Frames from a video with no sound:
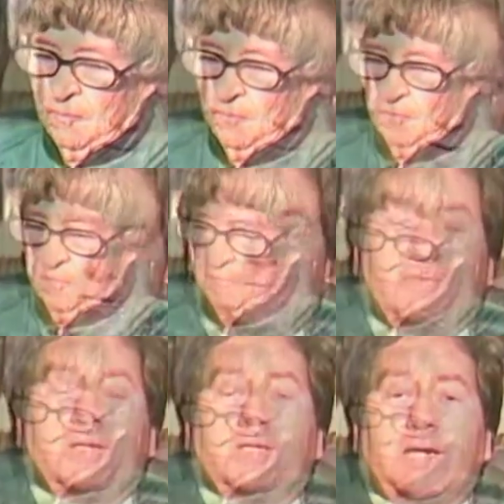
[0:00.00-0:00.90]
My
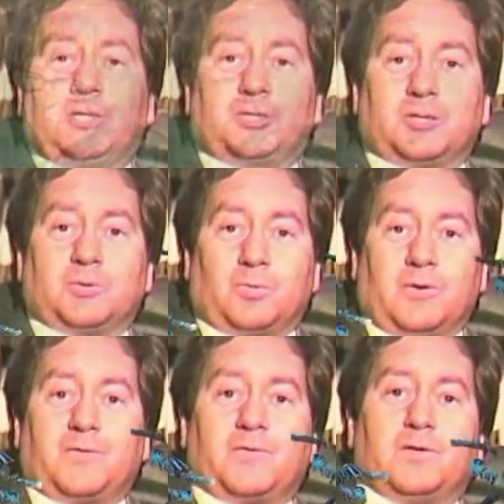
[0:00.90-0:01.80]
affiliation
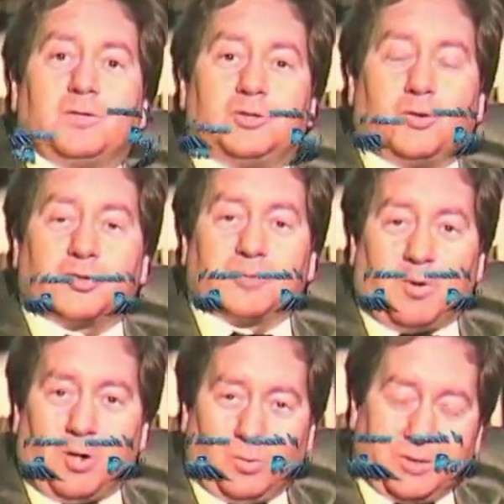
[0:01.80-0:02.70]
with Joe
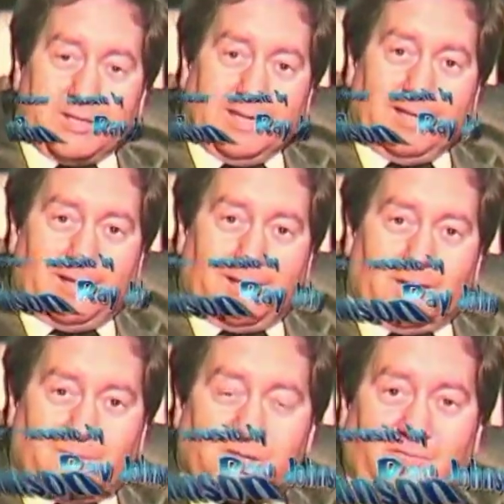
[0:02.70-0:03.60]
Smallwood
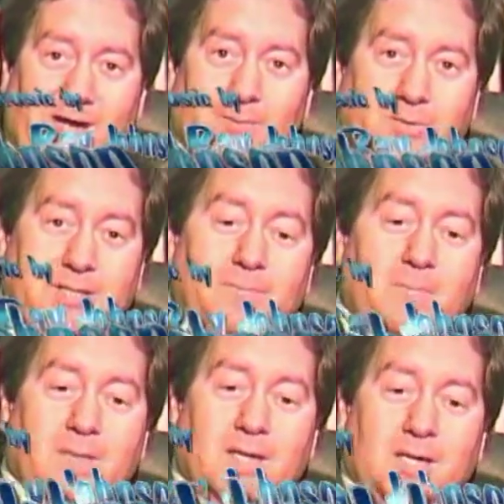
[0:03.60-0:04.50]
and this family
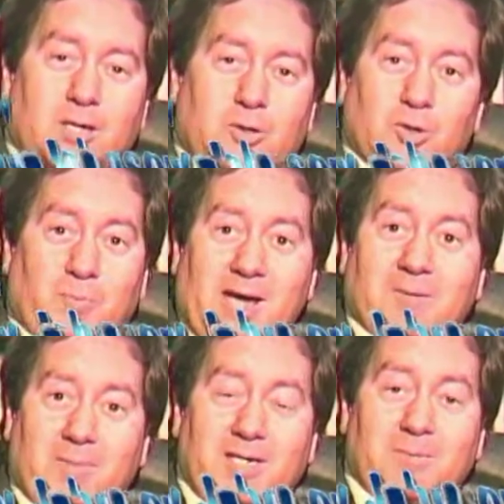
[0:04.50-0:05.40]
goes
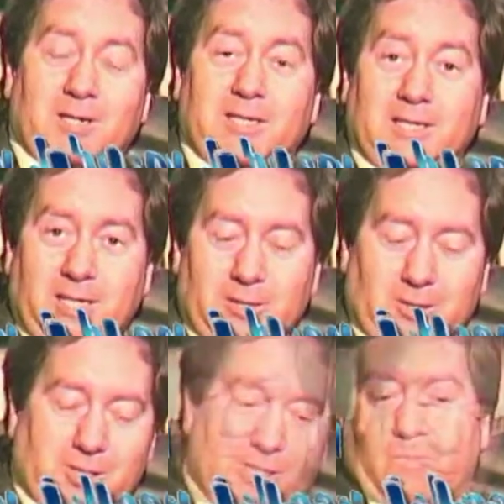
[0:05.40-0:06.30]
back many, many
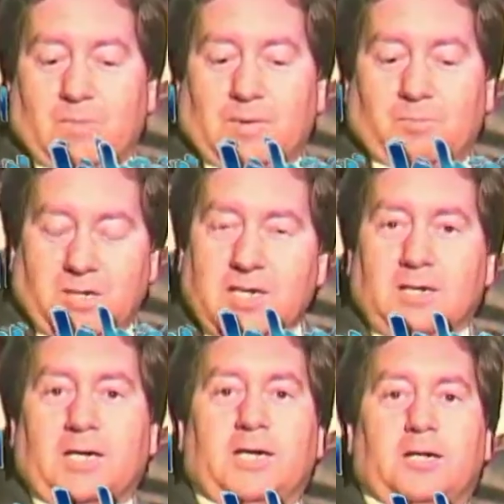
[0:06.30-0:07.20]
years.
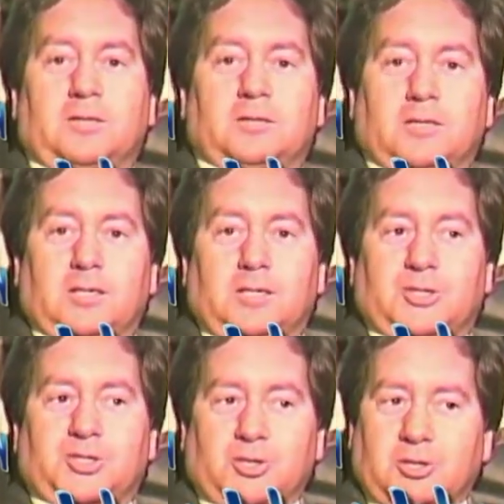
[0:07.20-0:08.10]
Being here
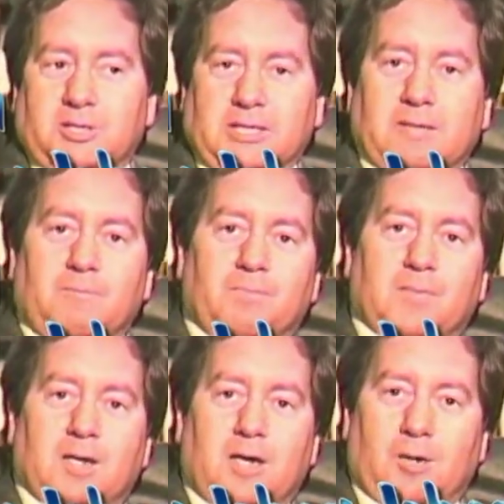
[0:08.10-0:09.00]
is certainly
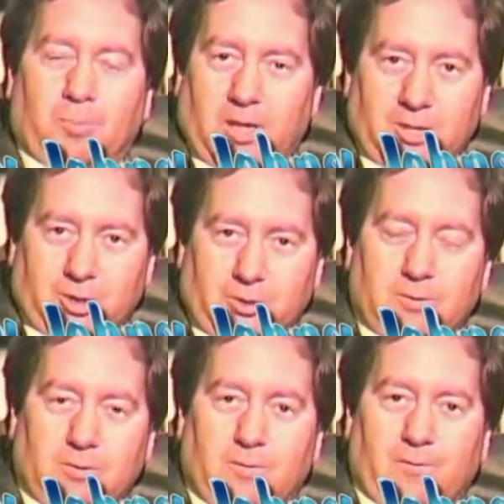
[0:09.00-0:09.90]
a pleasure
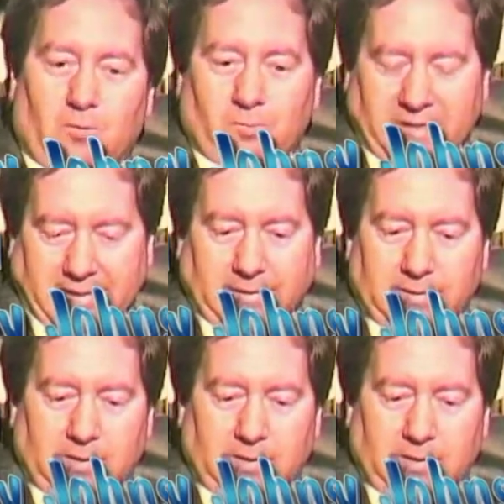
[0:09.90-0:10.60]
for me